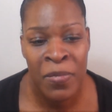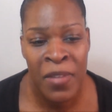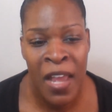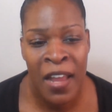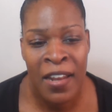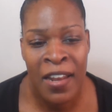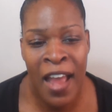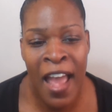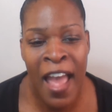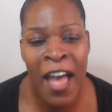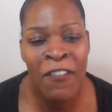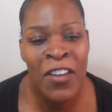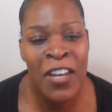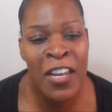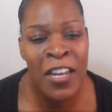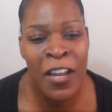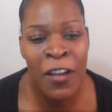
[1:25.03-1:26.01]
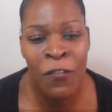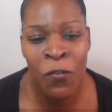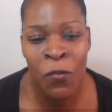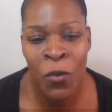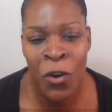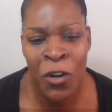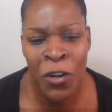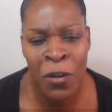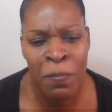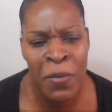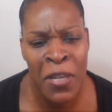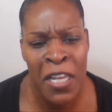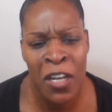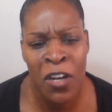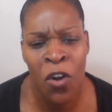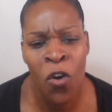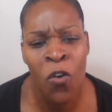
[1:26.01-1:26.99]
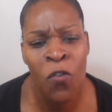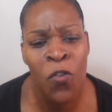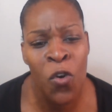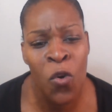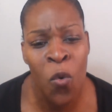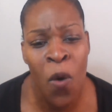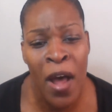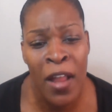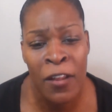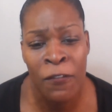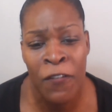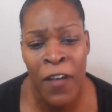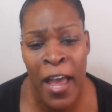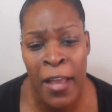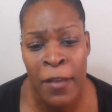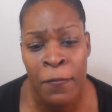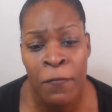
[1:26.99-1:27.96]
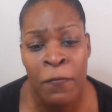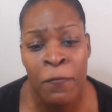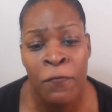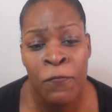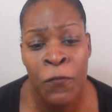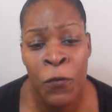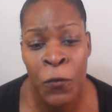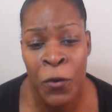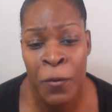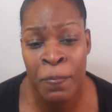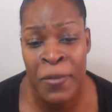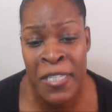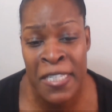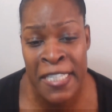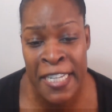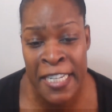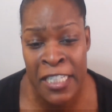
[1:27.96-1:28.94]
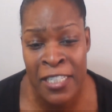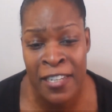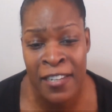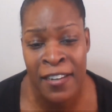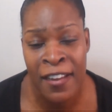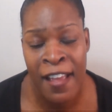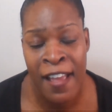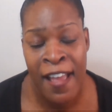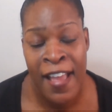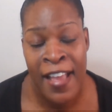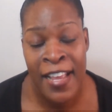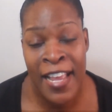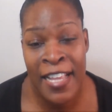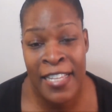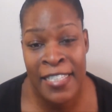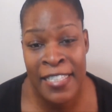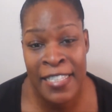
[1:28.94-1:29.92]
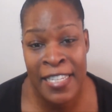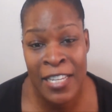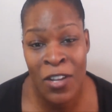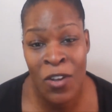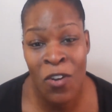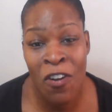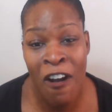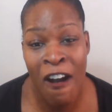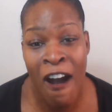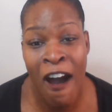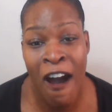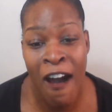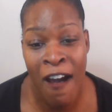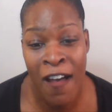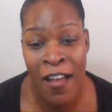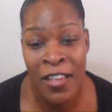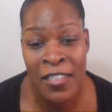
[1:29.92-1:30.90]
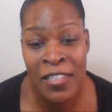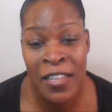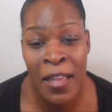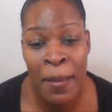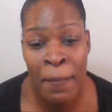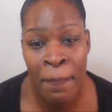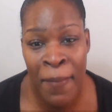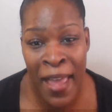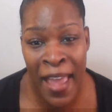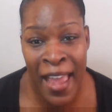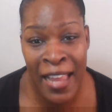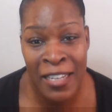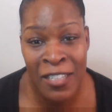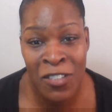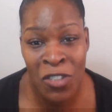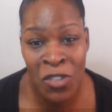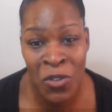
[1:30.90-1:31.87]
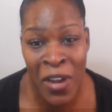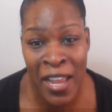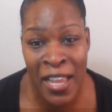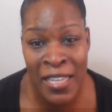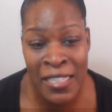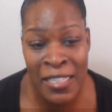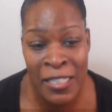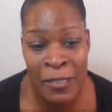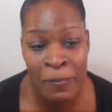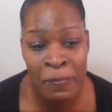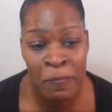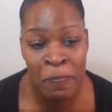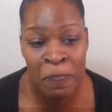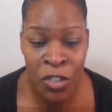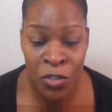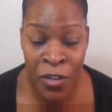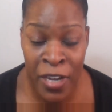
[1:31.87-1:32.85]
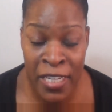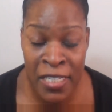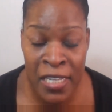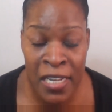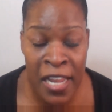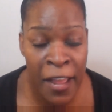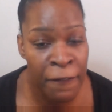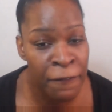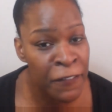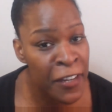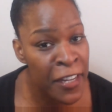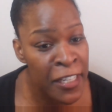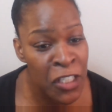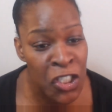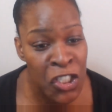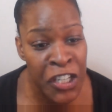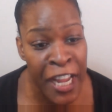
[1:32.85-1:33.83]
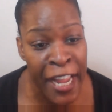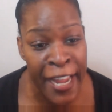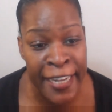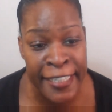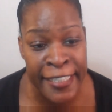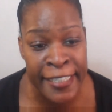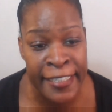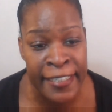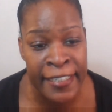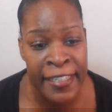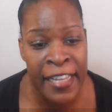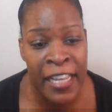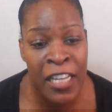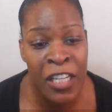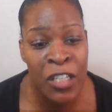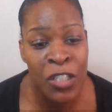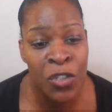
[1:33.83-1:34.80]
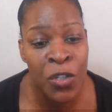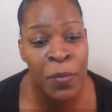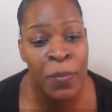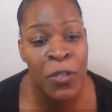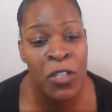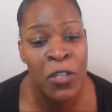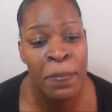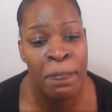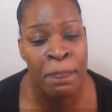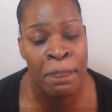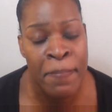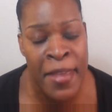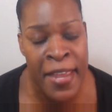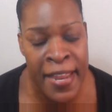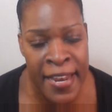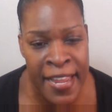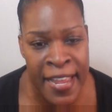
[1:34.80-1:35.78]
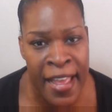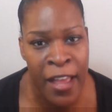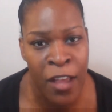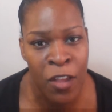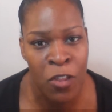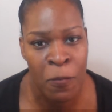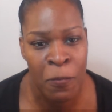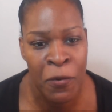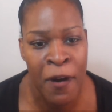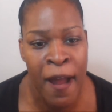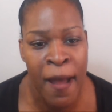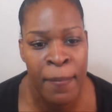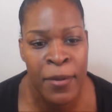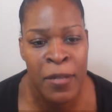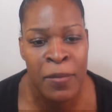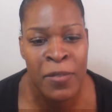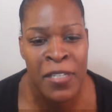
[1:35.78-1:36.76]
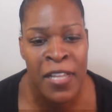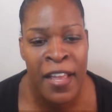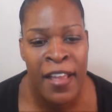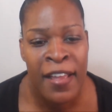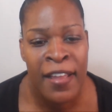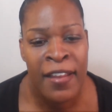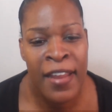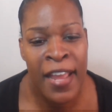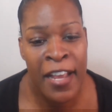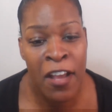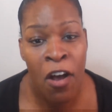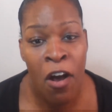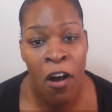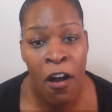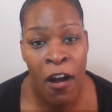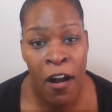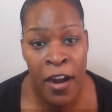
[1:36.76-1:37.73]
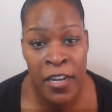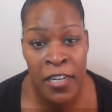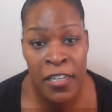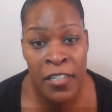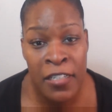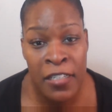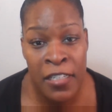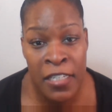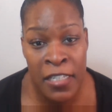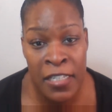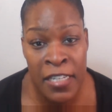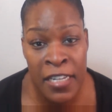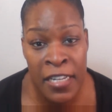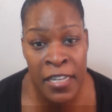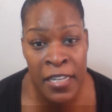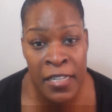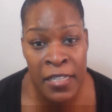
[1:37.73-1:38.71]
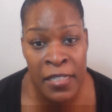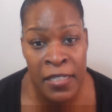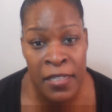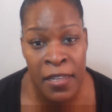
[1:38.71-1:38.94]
not having enough work or being overqualified for a position can still cause bad stress. Stress left unchecked can contribute to many health problems like heart disease,